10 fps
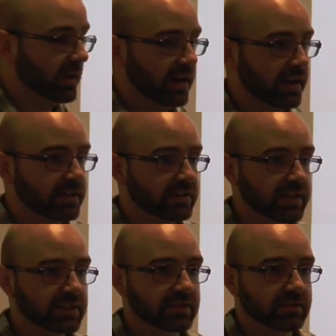And
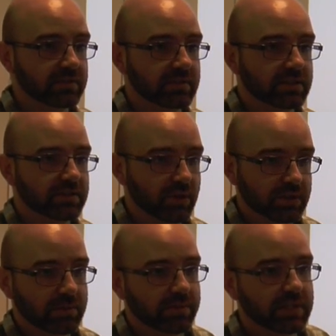attention, this
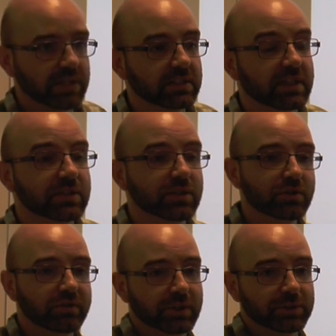concept of attention, gets a
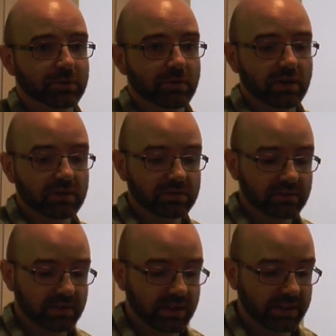new functional role,
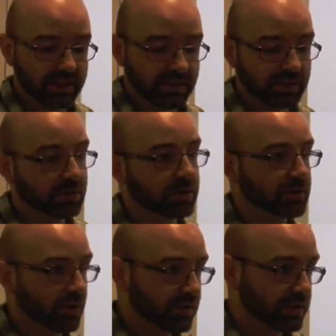and that is to
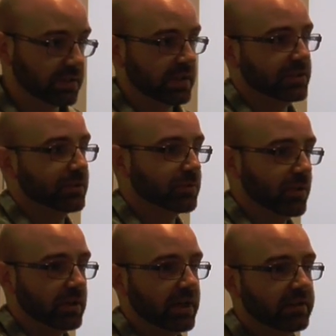control this attentional
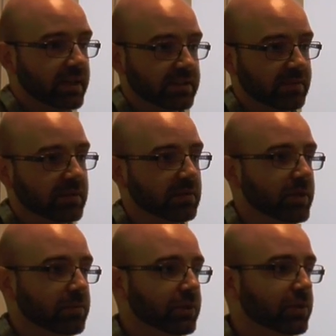spotlight. That's something that
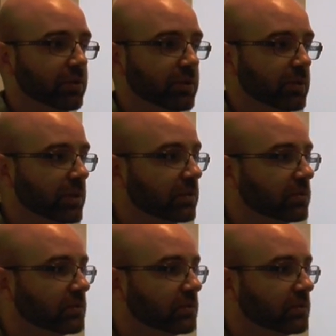people can do as well.